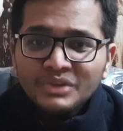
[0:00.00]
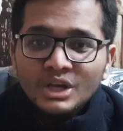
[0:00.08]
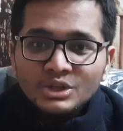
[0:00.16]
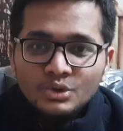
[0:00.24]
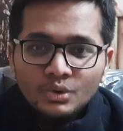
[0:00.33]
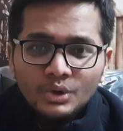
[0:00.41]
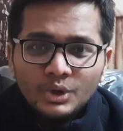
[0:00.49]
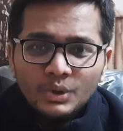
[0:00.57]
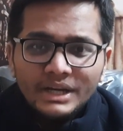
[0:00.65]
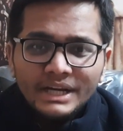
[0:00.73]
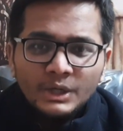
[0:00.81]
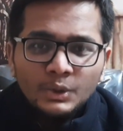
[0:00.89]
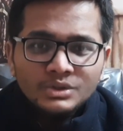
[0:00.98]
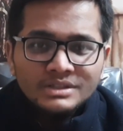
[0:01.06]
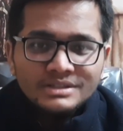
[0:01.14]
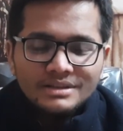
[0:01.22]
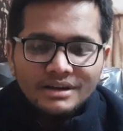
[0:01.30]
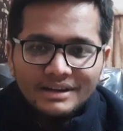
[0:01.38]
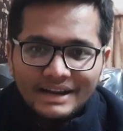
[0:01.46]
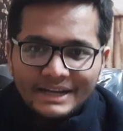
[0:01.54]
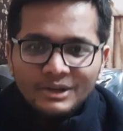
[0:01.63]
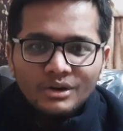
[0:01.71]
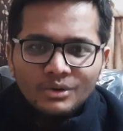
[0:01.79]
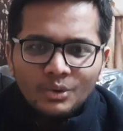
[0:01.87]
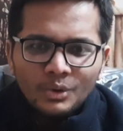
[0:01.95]
So you need to write
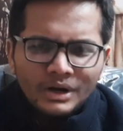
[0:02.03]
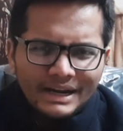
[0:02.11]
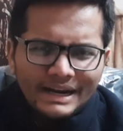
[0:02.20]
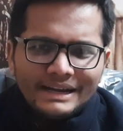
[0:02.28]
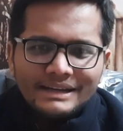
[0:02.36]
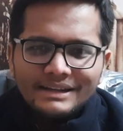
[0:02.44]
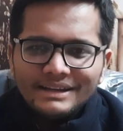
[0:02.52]
your code